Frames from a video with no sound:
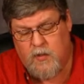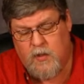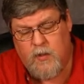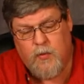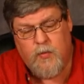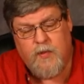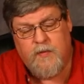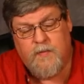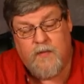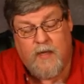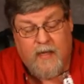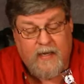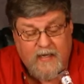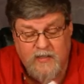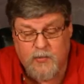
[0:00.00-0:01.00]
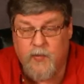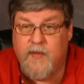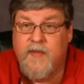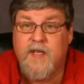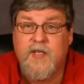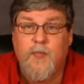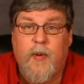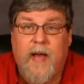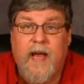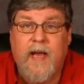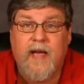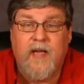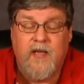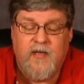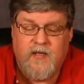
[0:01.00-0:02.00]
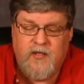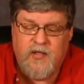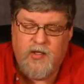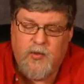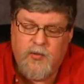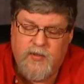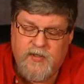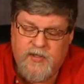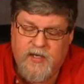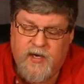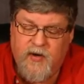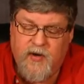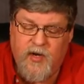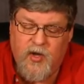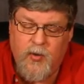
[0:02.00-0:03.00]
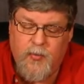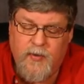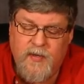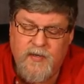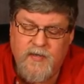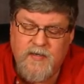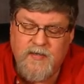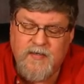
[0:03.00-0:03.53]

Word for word: you would, I guess with this pack, you would tear it open.